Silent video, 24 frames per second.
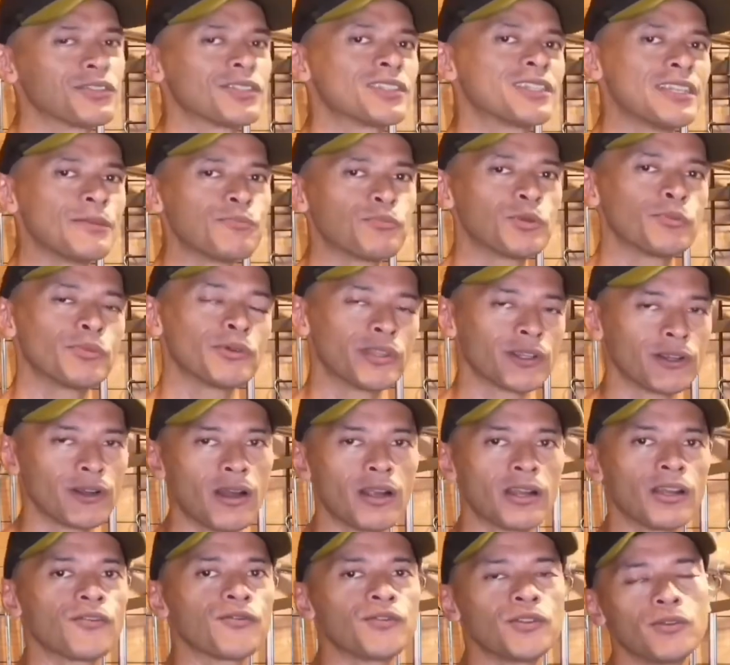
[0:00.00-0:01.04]
simple, but there
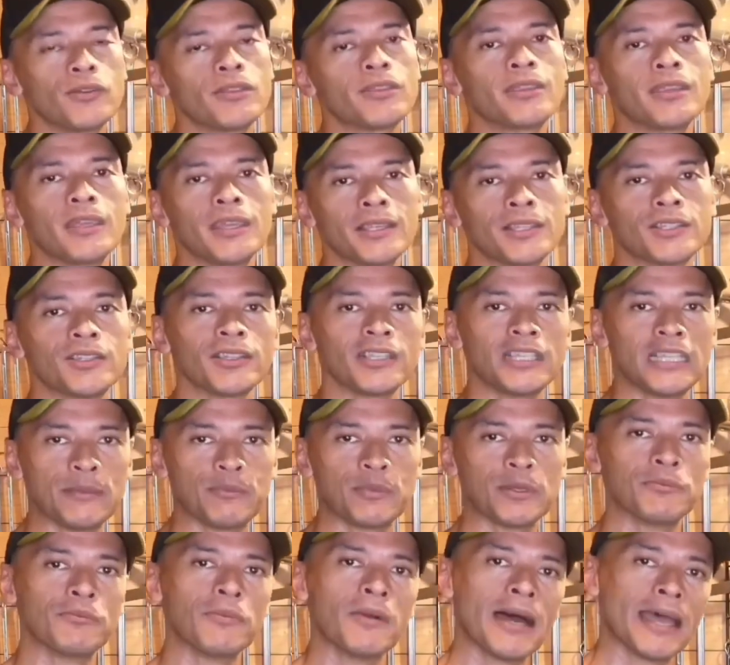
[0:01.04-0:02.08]
are a few things to keep
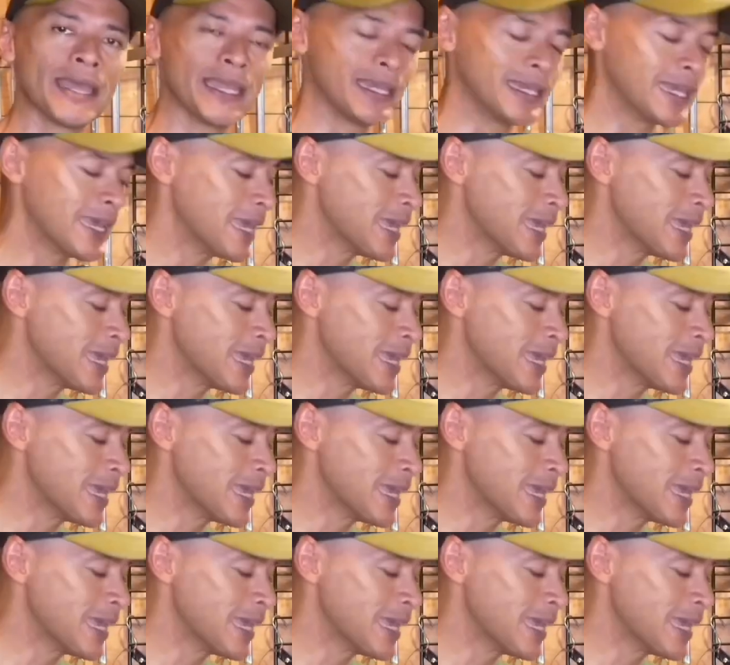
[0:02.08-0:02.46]
in mind,